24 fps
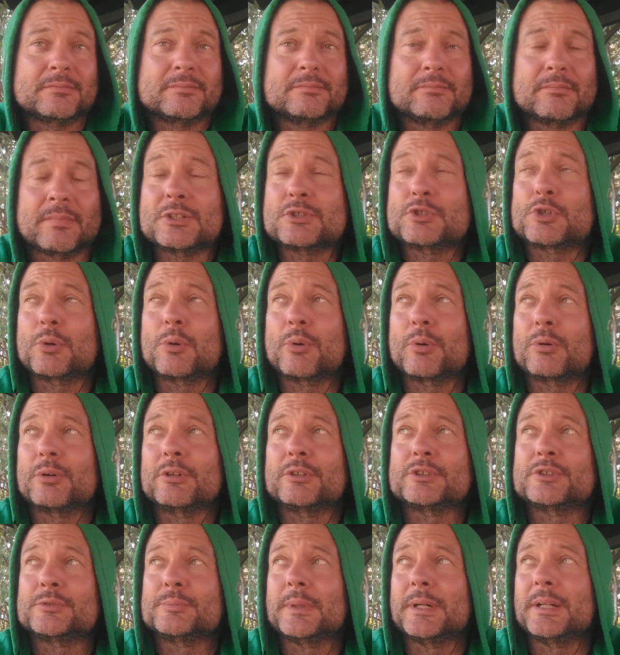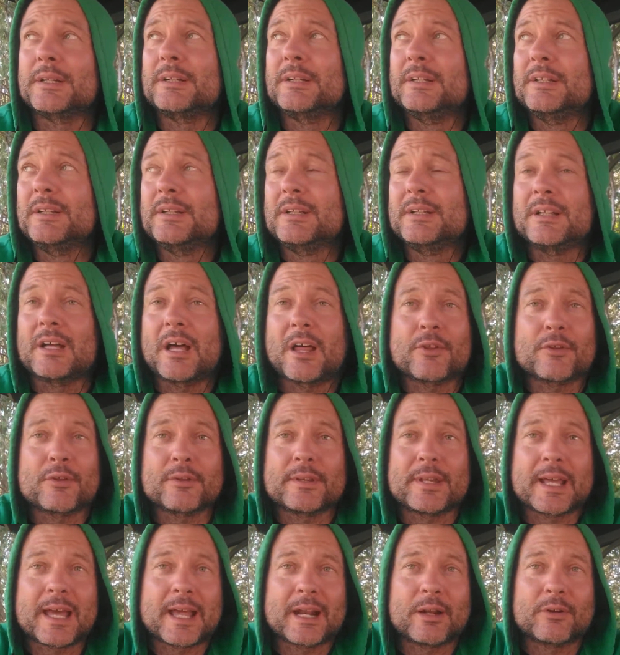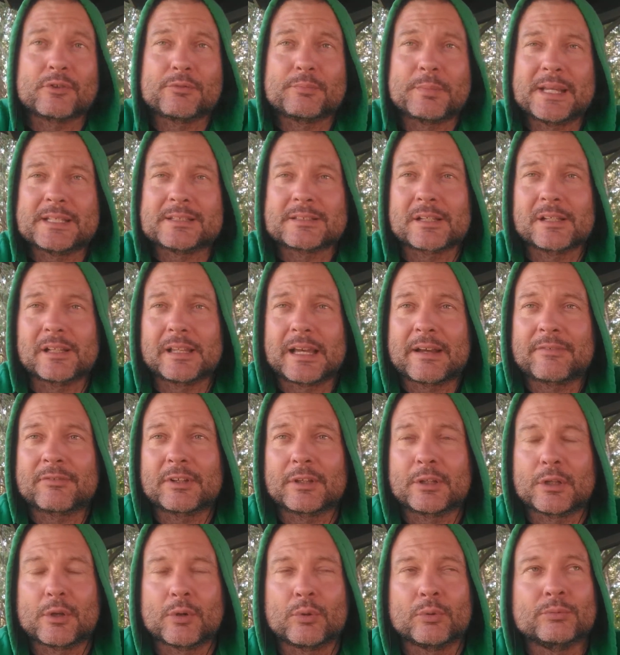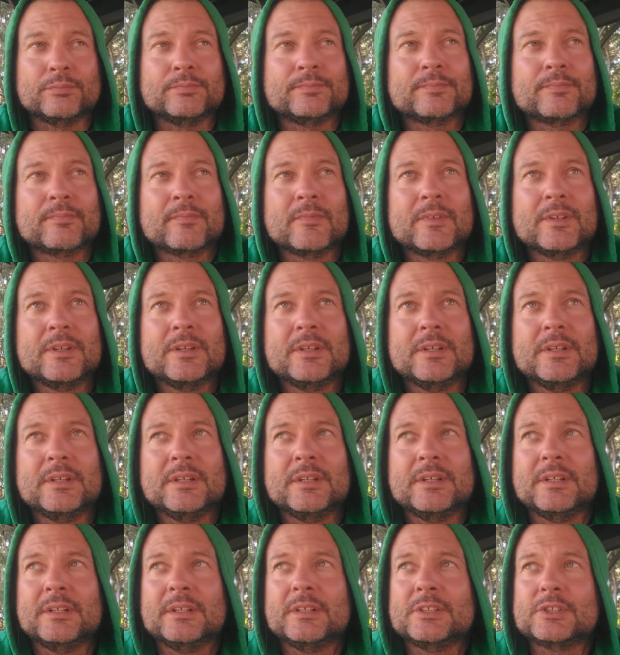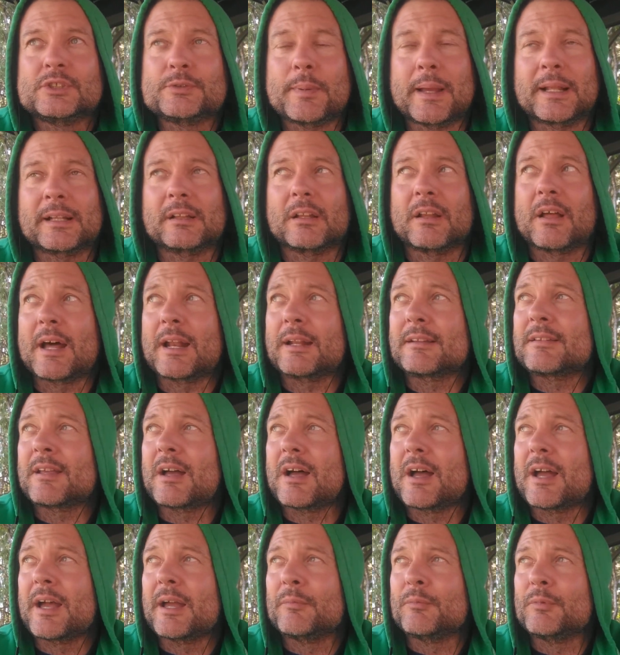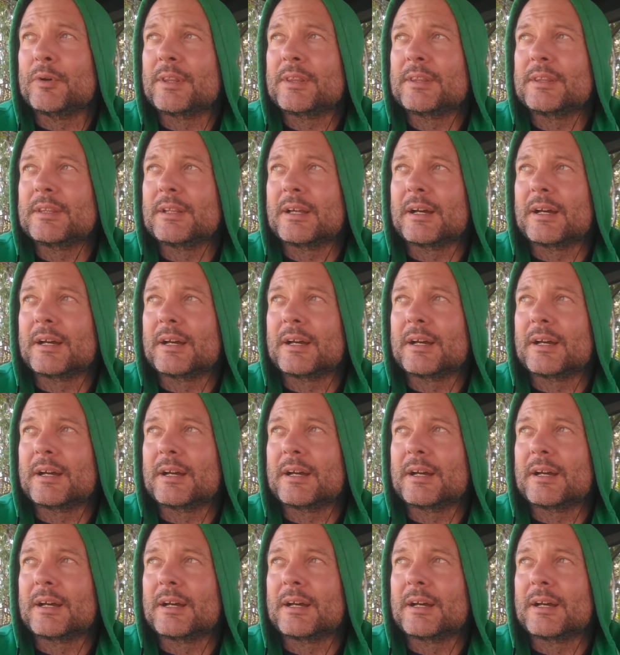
my chores, but other than that, I was basically left alone. Spent a lot of time with